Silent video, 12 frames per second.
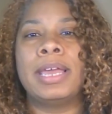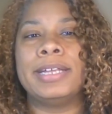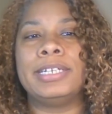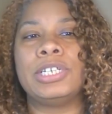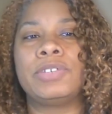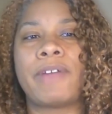
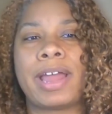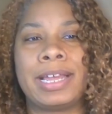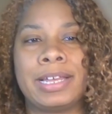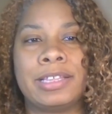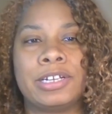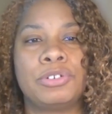And she's
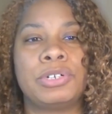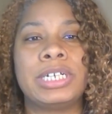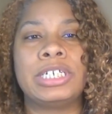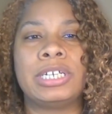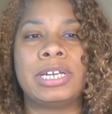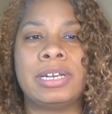writing in their
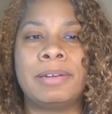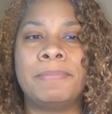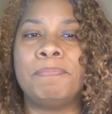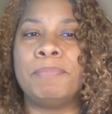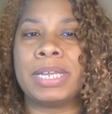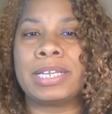tradition,
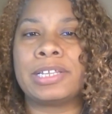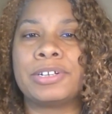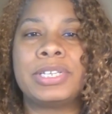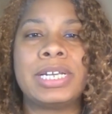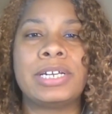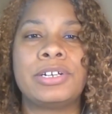meeting
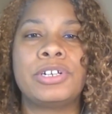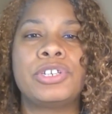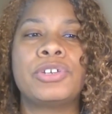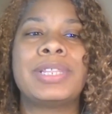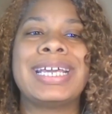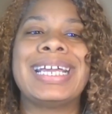their
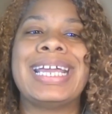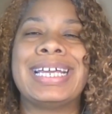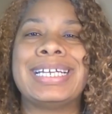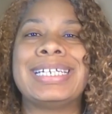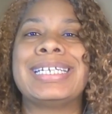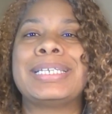standards, so they
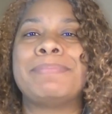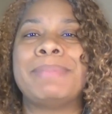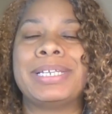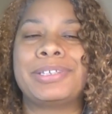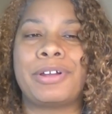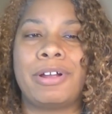can't
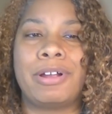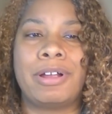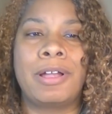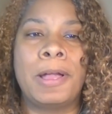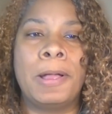dismiss her.